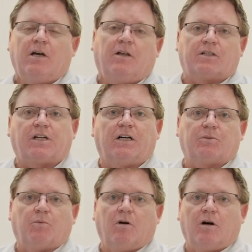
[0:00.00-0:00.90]
This
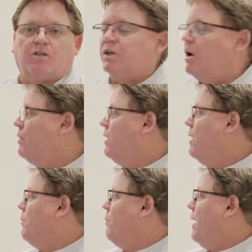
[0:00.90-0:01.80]
customer also
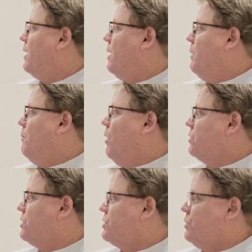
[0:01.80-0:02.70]
bought a
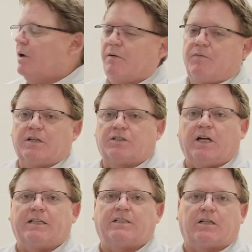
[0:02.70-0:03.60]
multitude of the
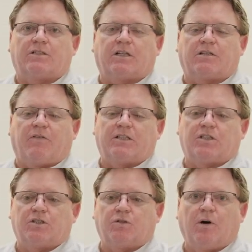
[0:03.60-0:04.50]
SITEK
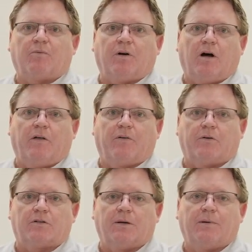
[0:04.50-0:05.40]
SlickDevices to upgrade all of
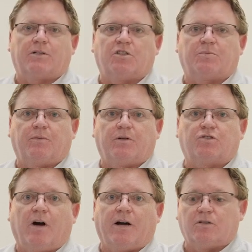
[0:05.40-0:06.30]
their semi-tilt spin rinse
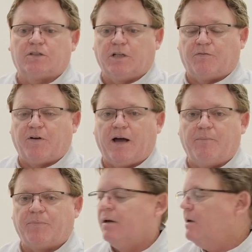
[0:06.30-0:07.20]
dryers in the fab.
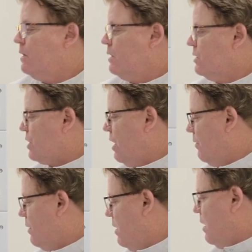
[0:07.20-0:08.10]

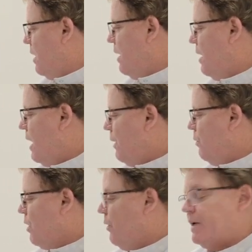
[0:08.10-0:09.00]
So I
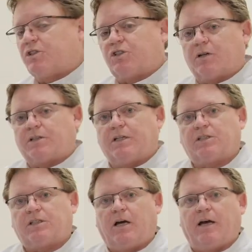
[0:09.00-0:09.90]
will go ahead and start
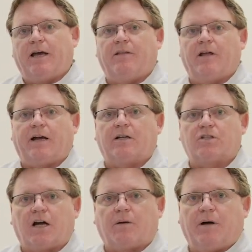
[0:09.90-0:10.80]
this, and then I can
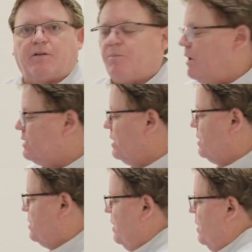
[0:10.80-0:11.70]
talk about the process.